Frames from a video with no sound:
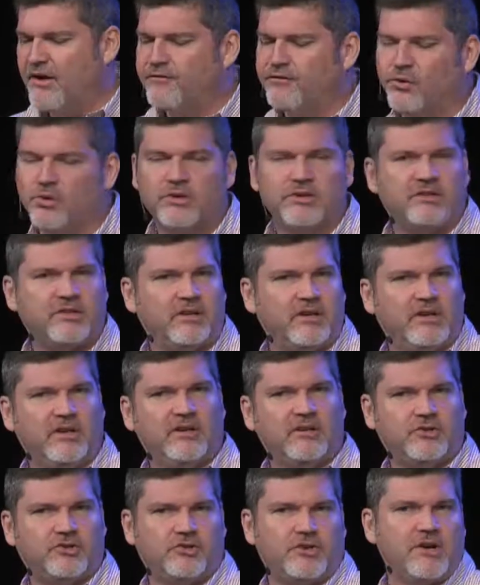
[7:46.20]
for us in an
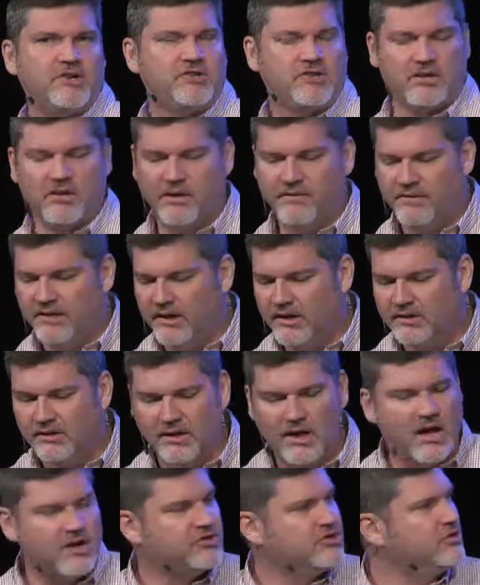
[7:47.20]
illustration of it in
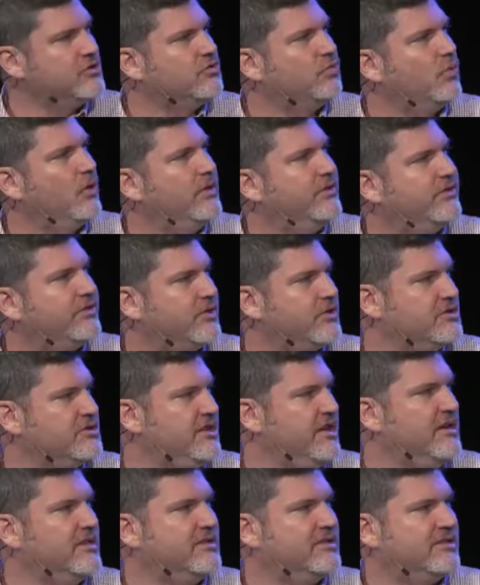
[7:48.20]
Colossians
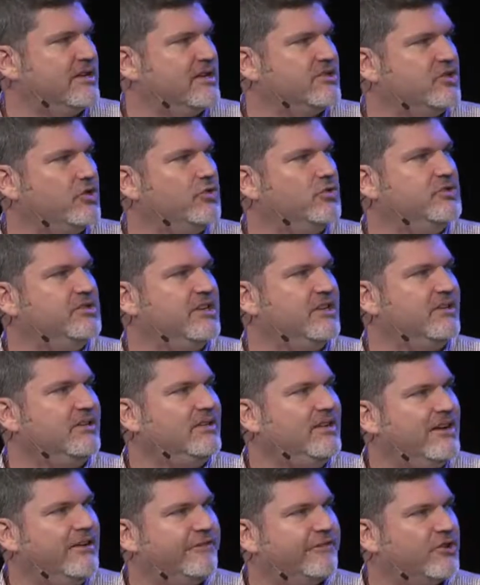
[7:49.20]
1:13 it says who
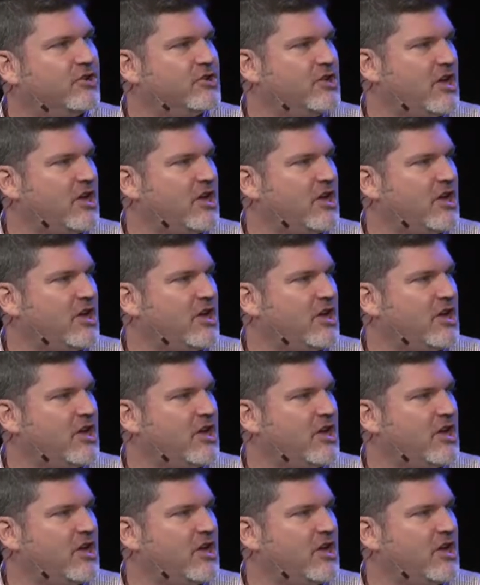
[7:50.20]
delivered